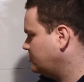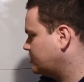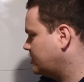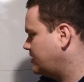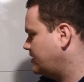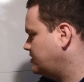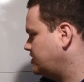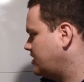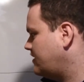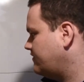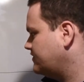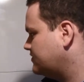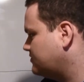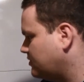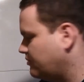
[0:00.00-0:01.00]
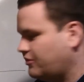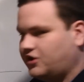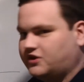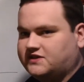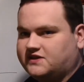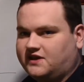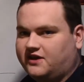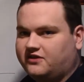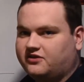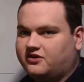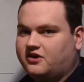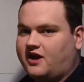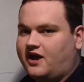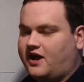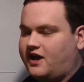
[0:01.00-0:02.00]
Ultron and Jarvis were bought
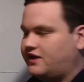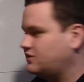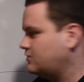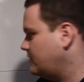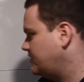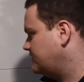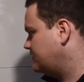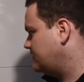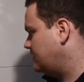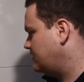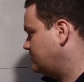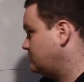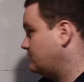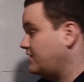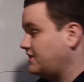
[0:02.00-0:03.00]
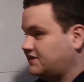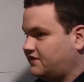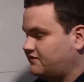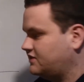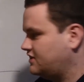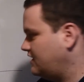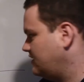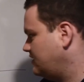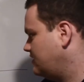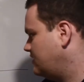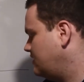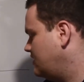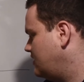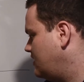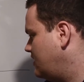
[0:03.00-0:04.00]
together in
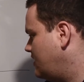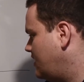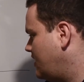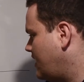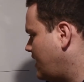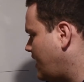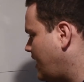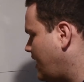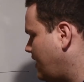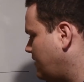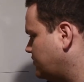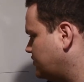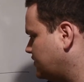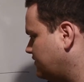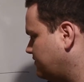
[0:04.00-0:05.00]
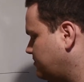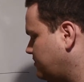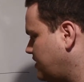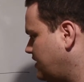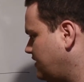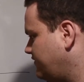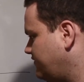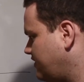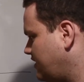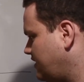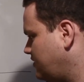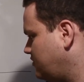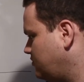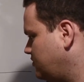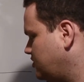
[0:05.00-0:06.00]
2017. So they're
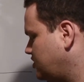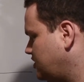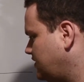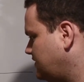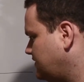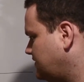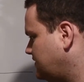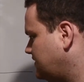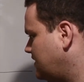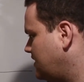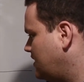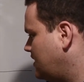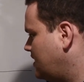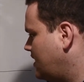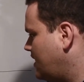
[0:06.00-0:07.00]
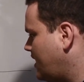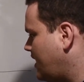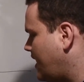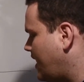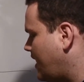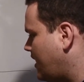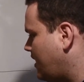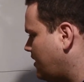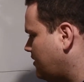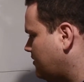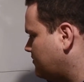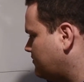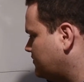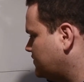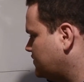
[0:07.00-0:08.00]
fairly new machines.
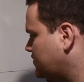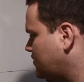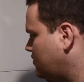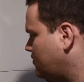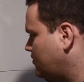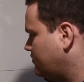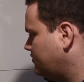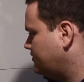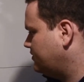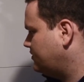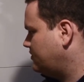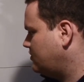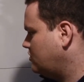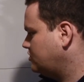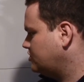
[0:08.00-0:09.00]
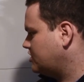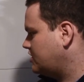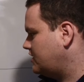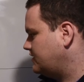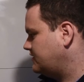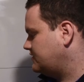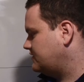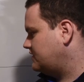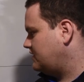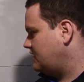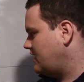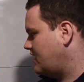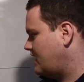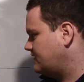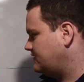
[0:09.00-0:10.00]
So Ultron is the
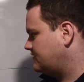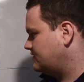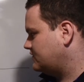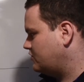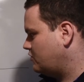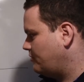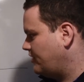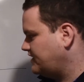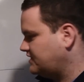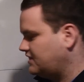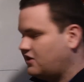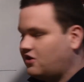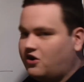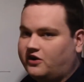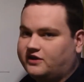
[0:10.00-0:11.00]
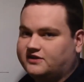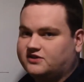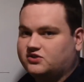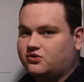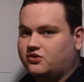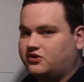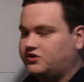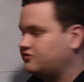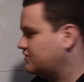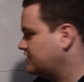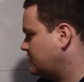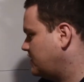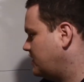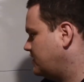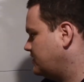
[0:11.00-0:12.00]
NAS. So basically all the storage for
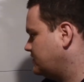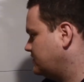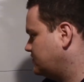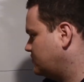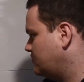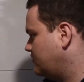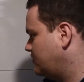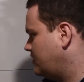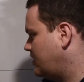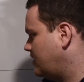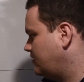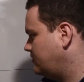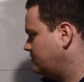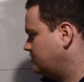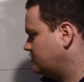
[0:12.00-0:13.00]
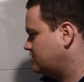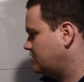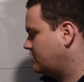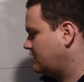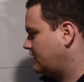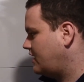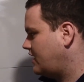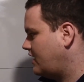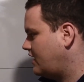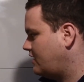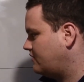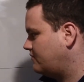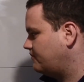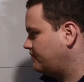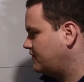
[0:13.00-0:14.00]
Skynet is done on
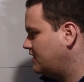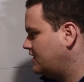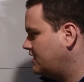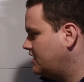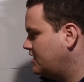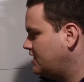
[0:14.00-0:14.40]
Ultron.